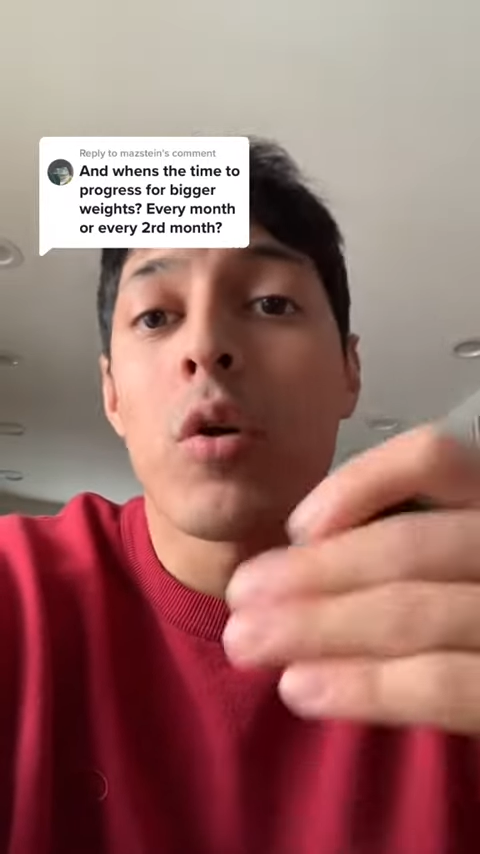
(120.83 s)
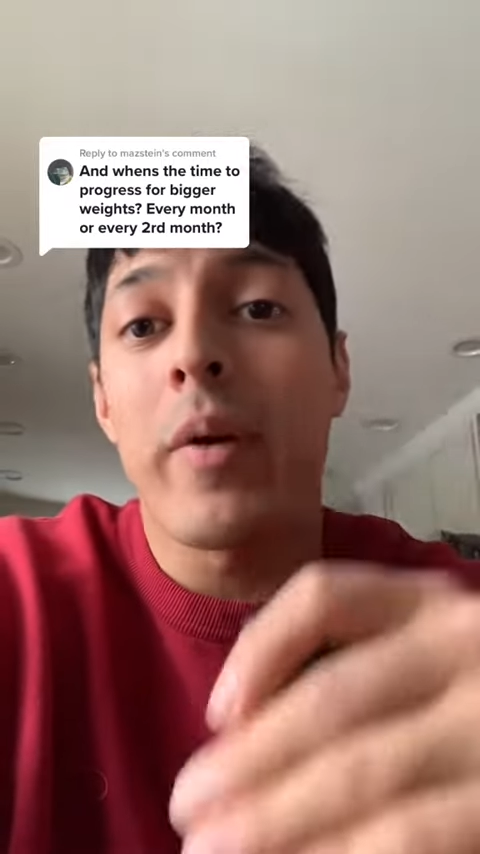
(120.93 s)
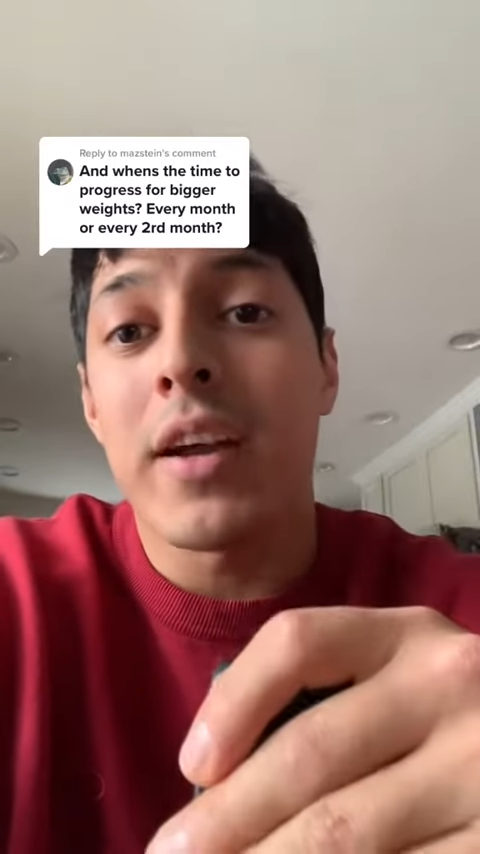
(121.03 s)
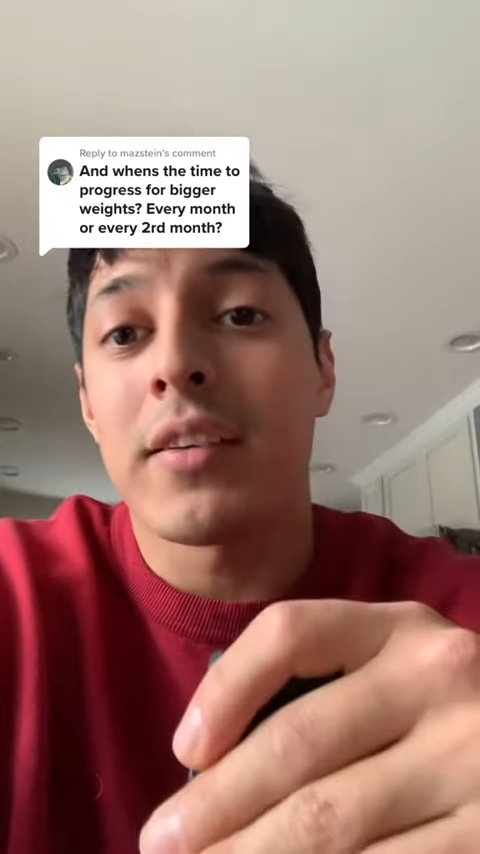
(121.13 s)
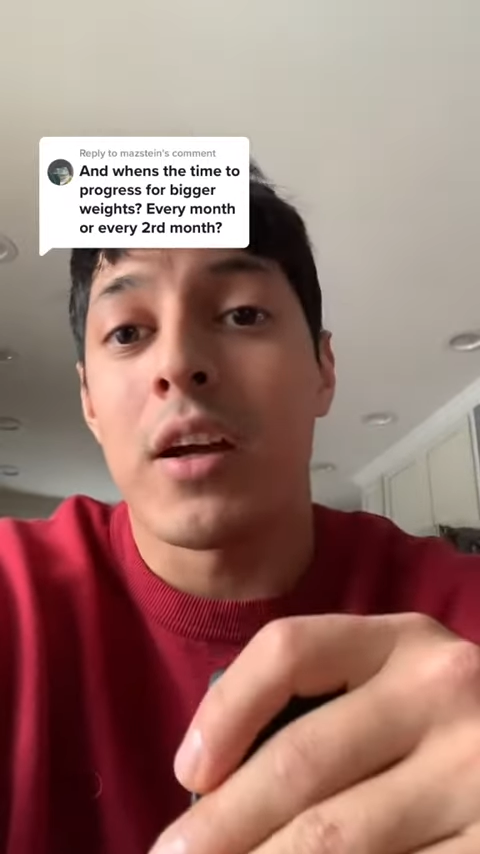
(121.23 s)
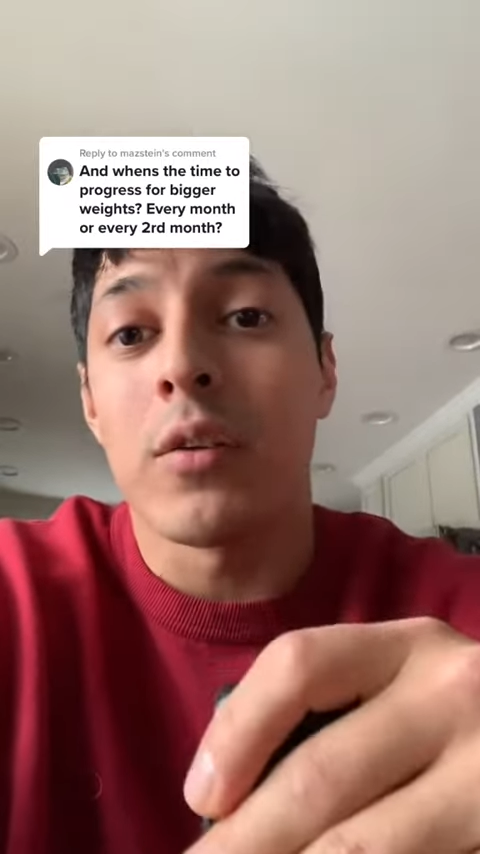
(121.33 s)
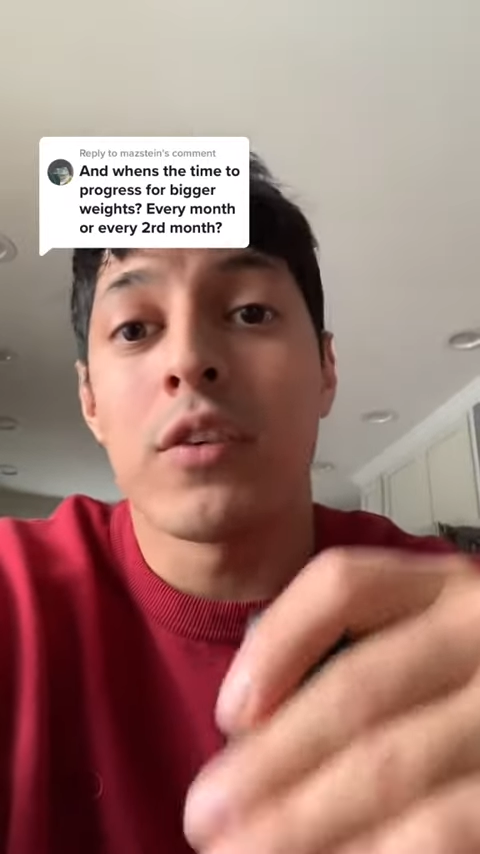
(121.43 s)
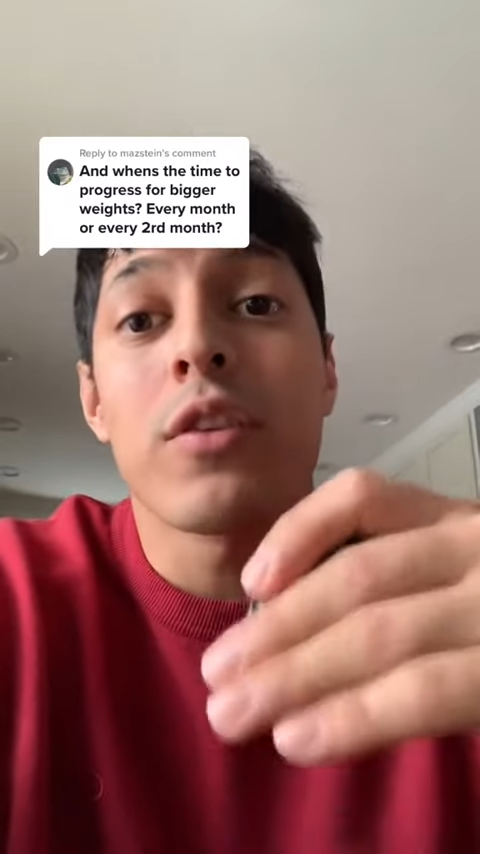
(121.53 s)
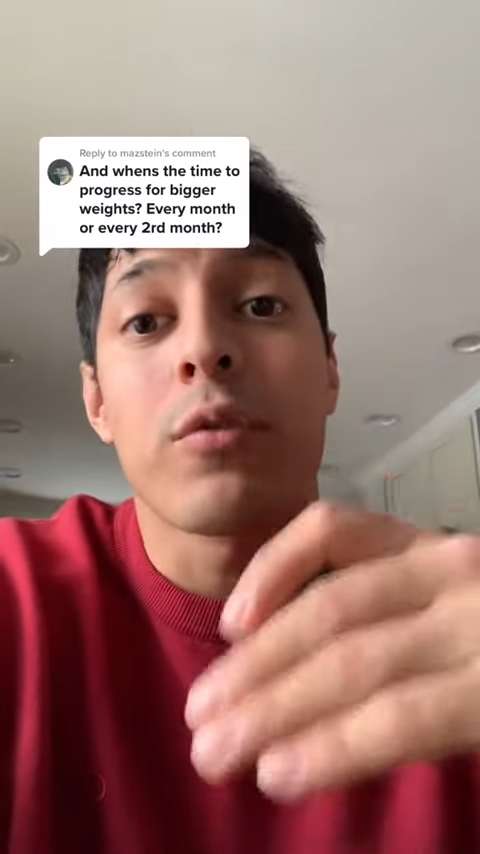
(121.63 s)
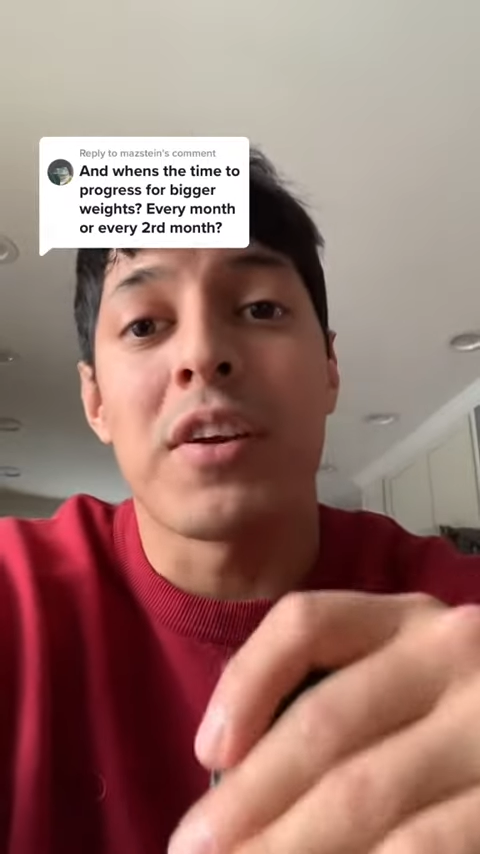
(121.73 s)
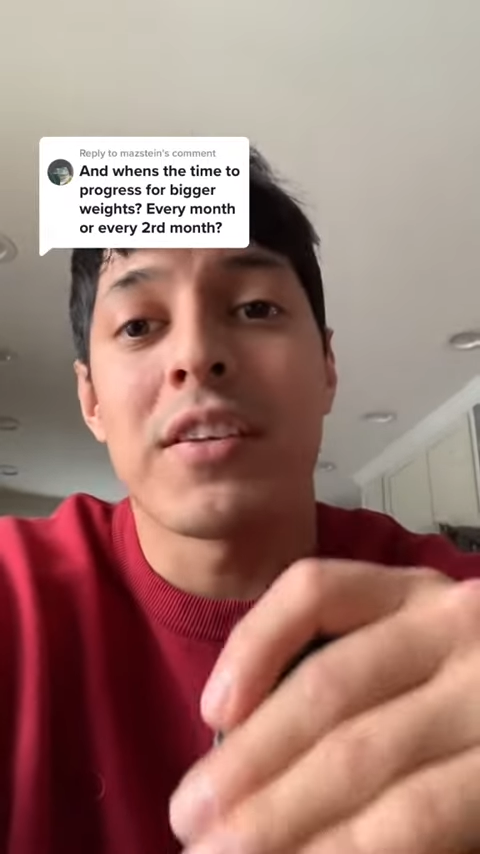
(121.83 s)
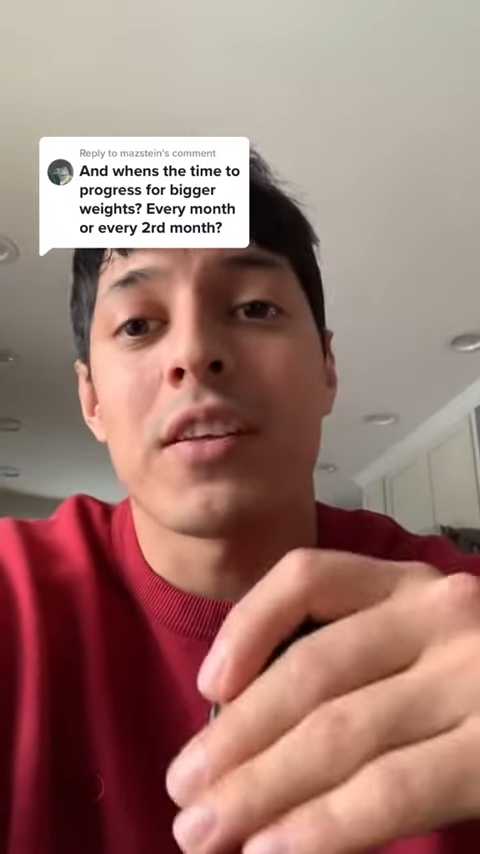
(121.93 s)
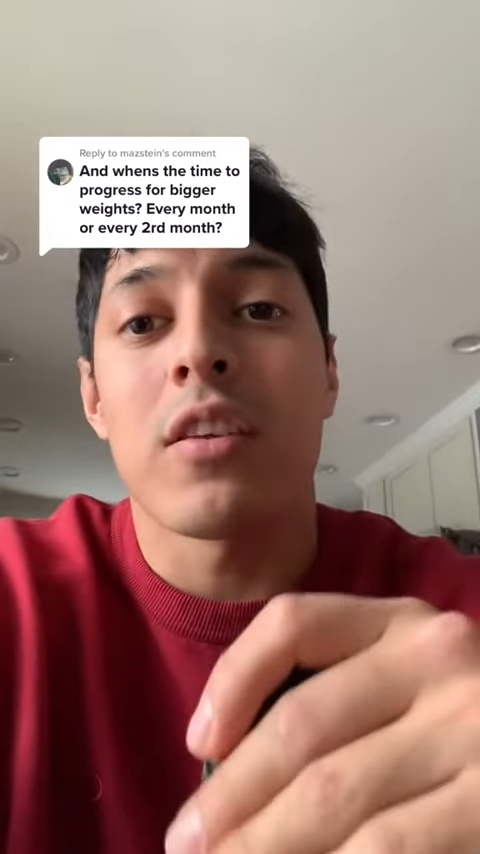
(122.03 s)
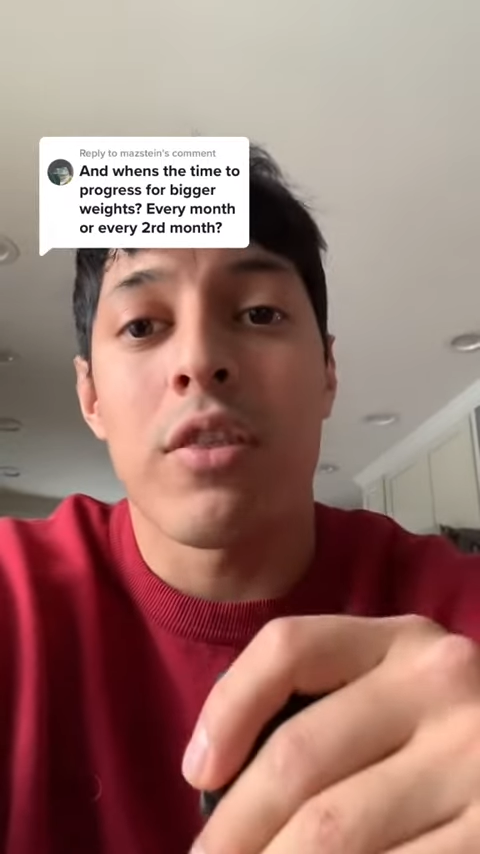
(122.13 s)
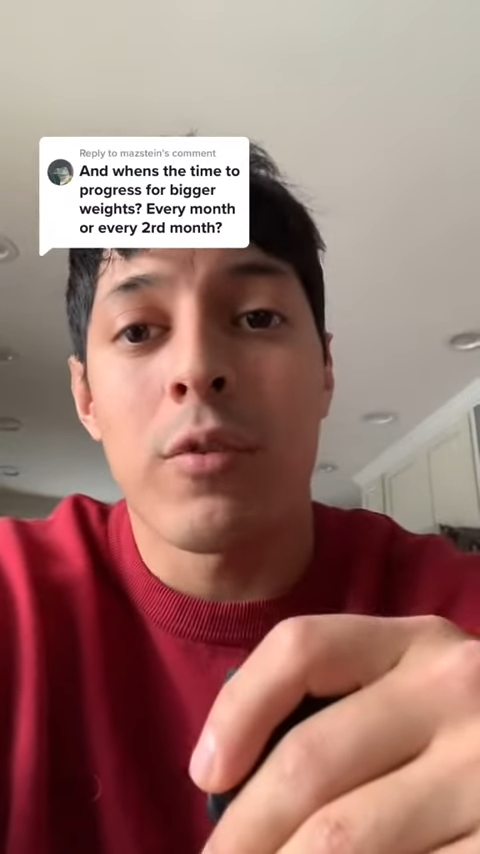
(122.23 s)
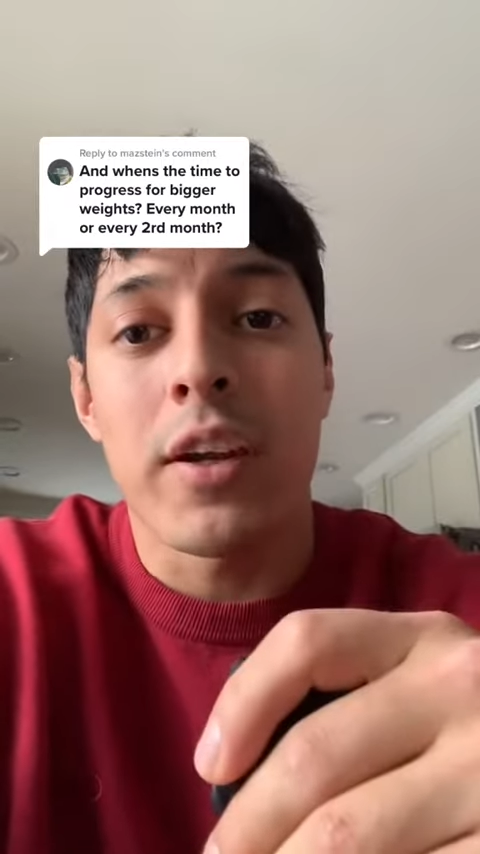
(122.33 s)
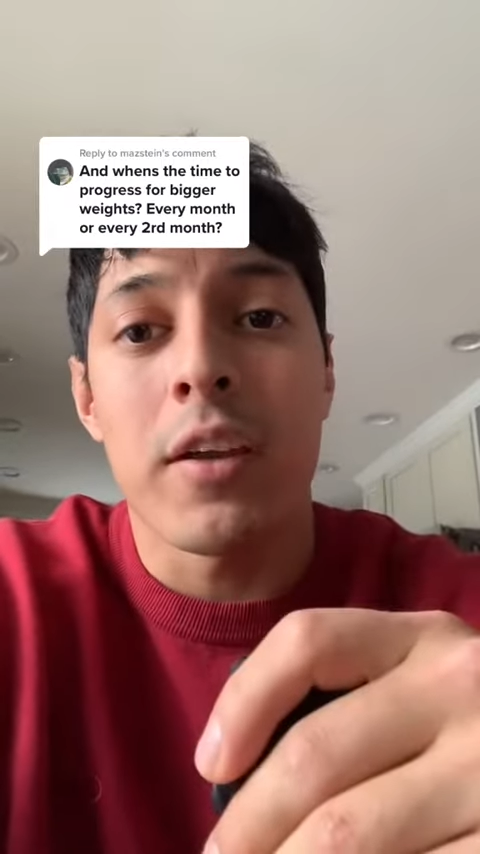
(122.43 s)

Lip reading: back down to 3 sets of 3.